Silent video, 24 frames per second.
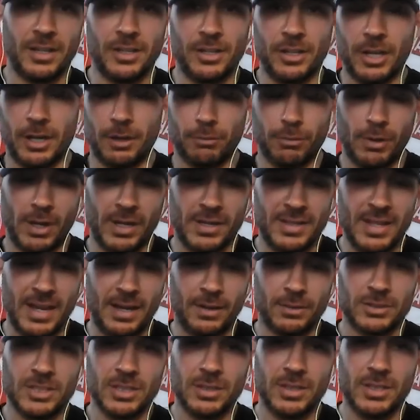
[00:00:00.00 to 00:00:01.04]
And you got to run
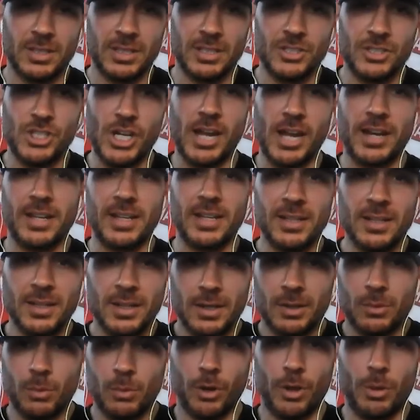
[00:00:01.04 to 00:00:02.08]
down to the jetty
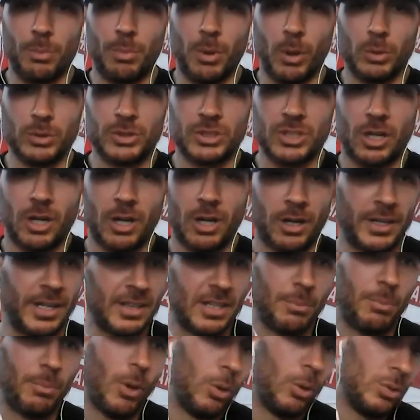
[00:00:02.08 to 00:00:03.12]
where the boats are,
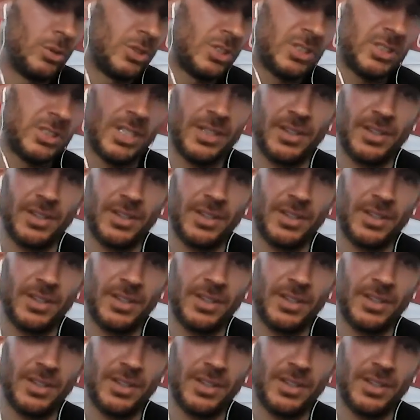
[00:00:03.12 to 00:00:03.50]
get the boat